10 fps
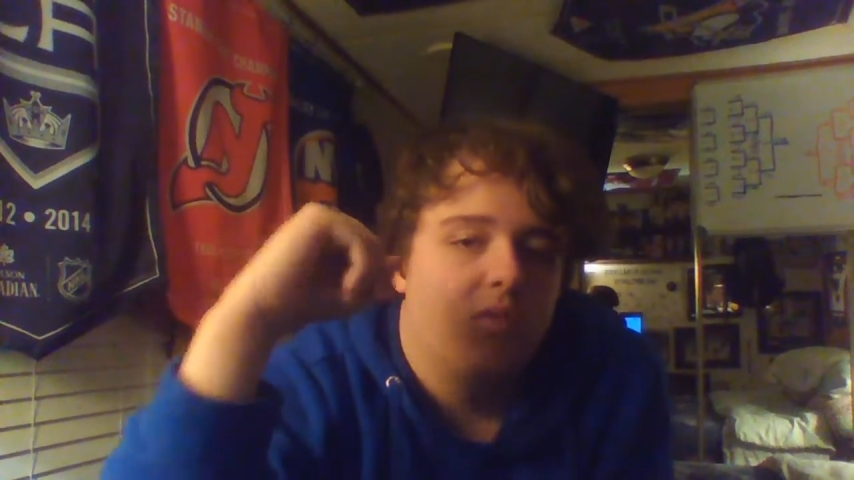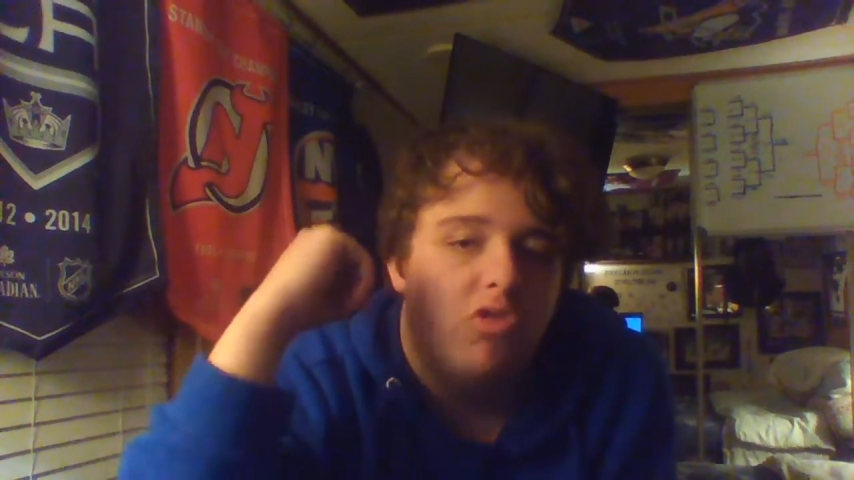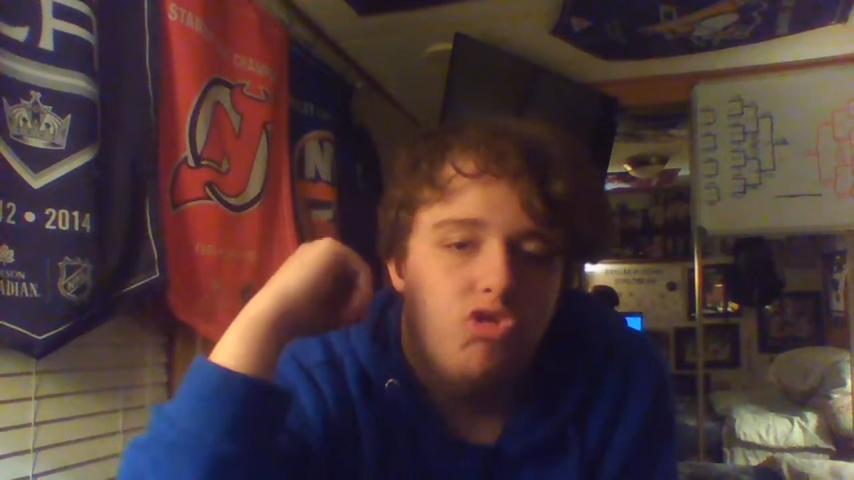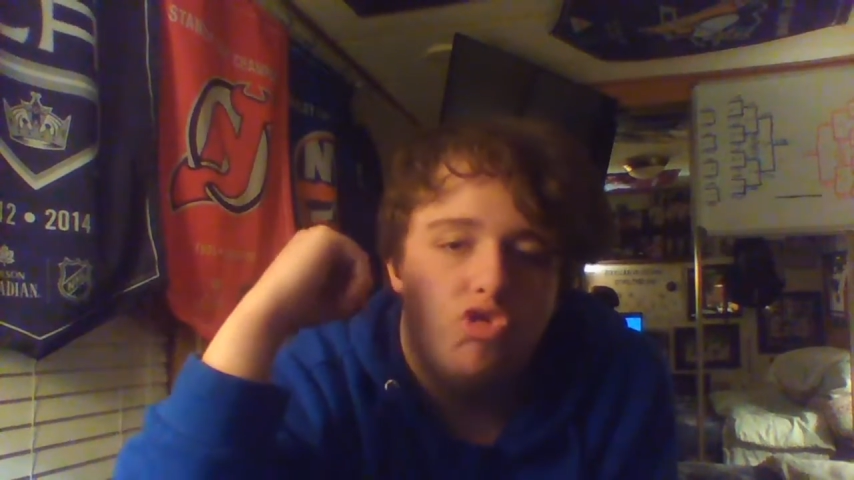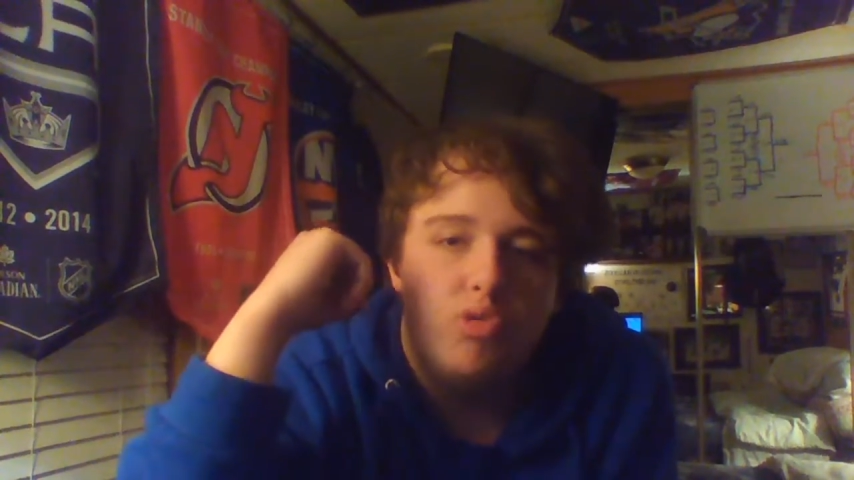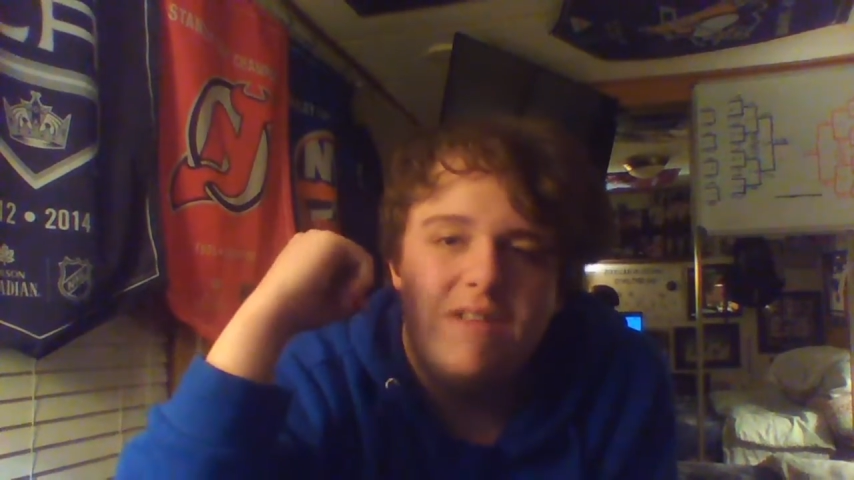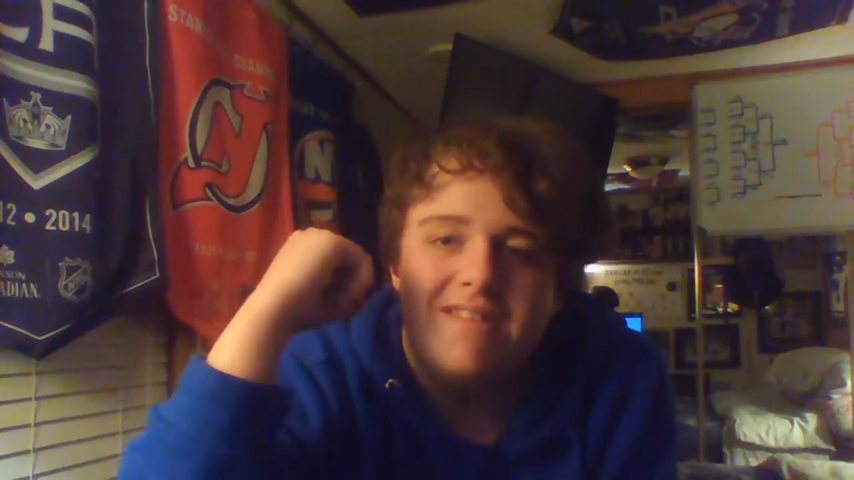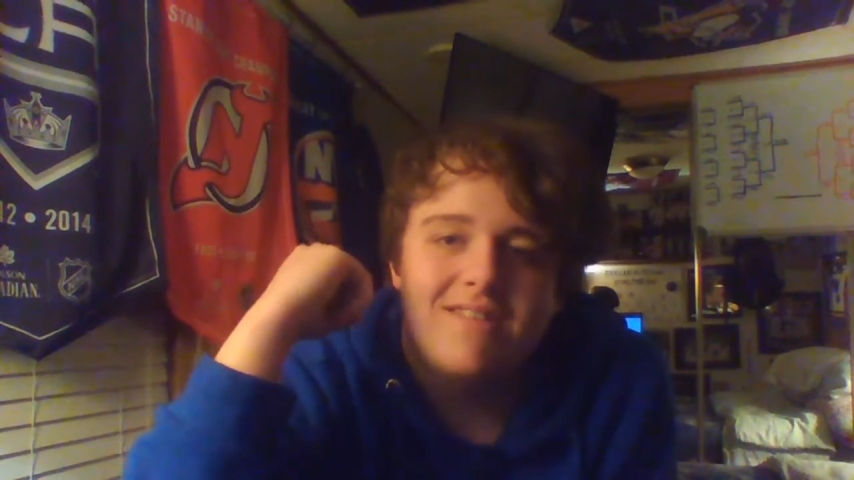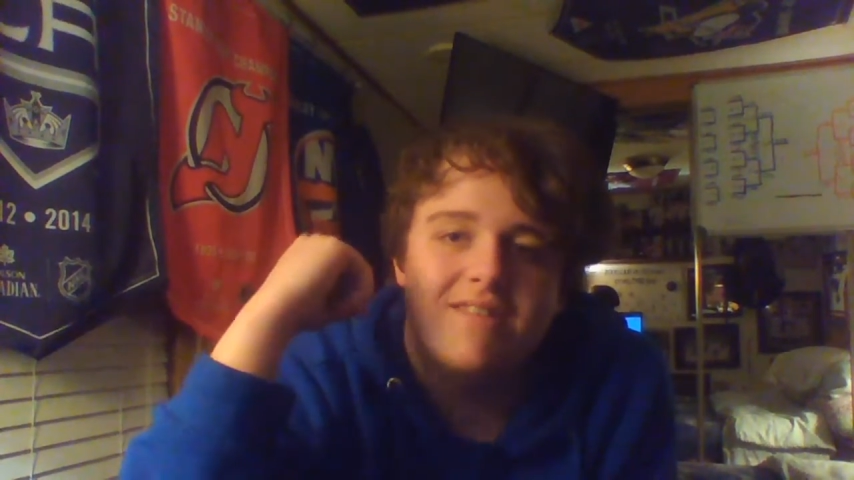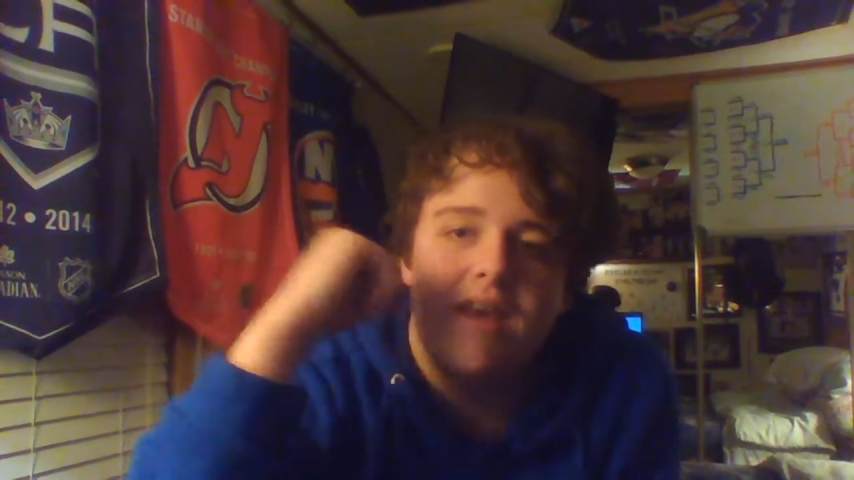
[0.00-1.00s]
to the
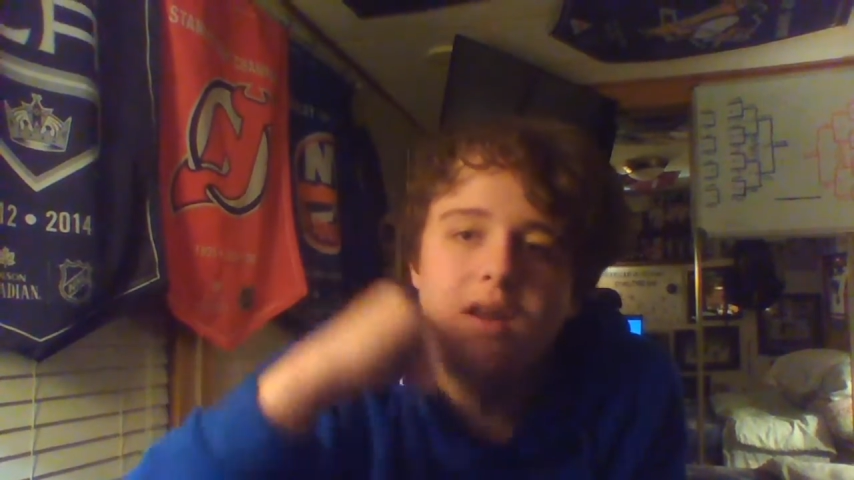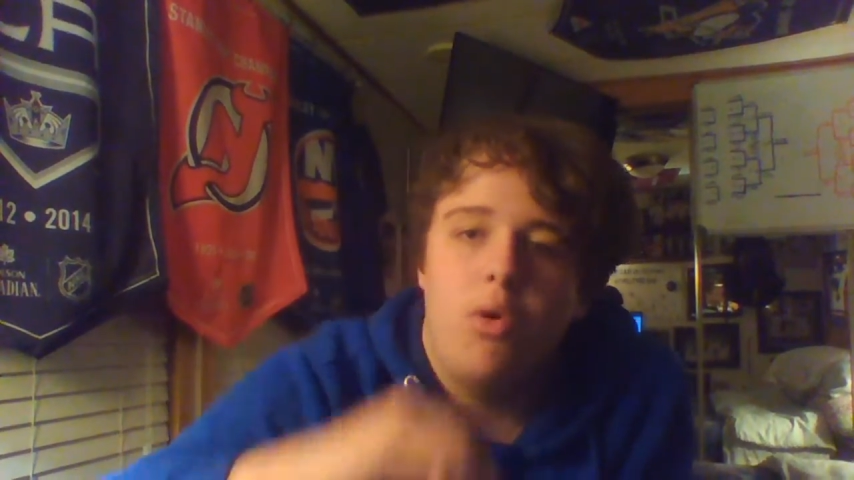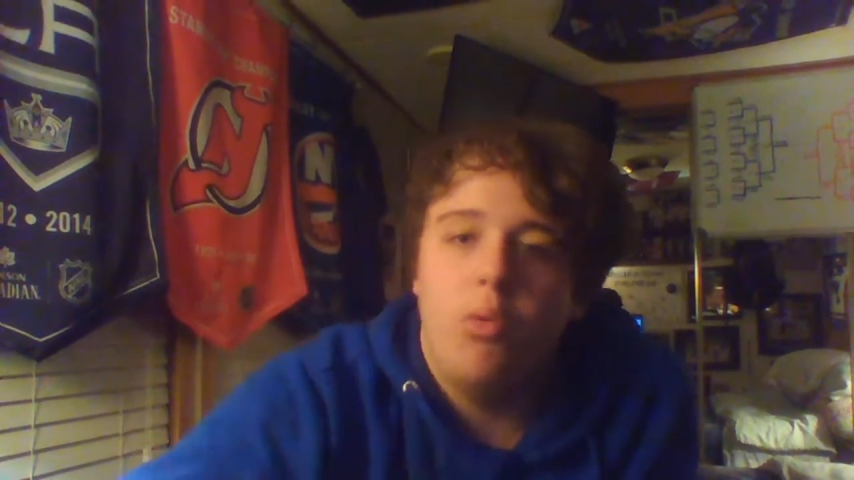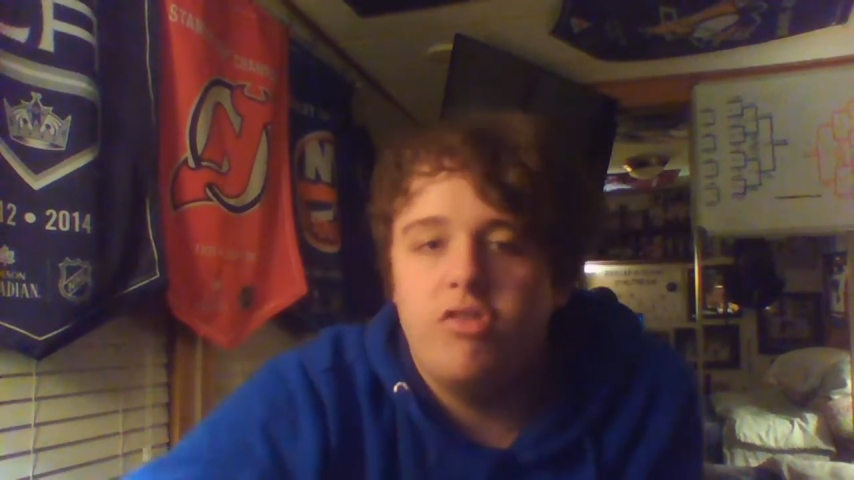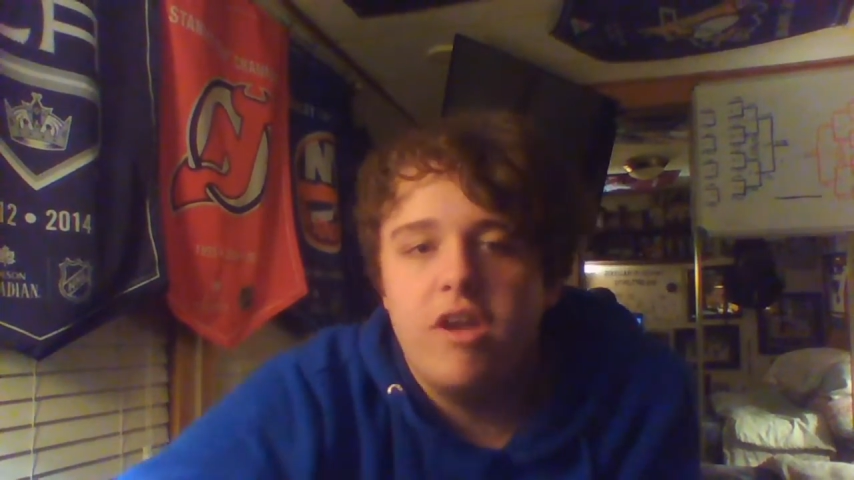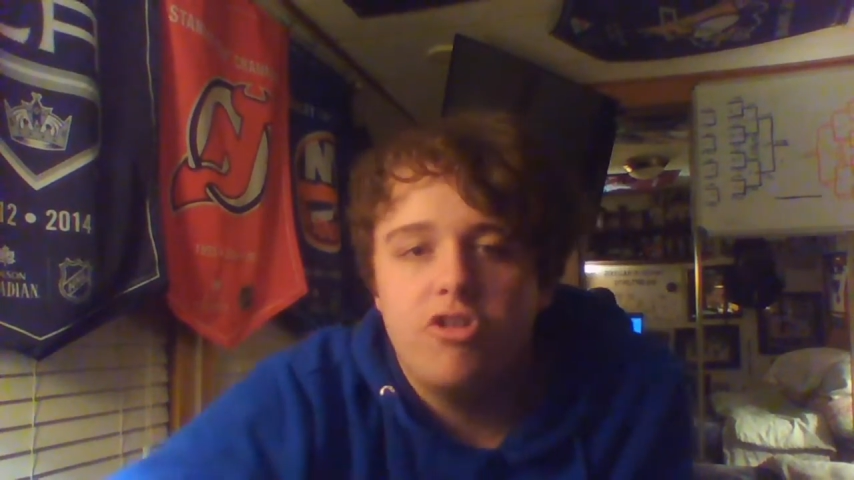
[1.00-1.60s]
San Jose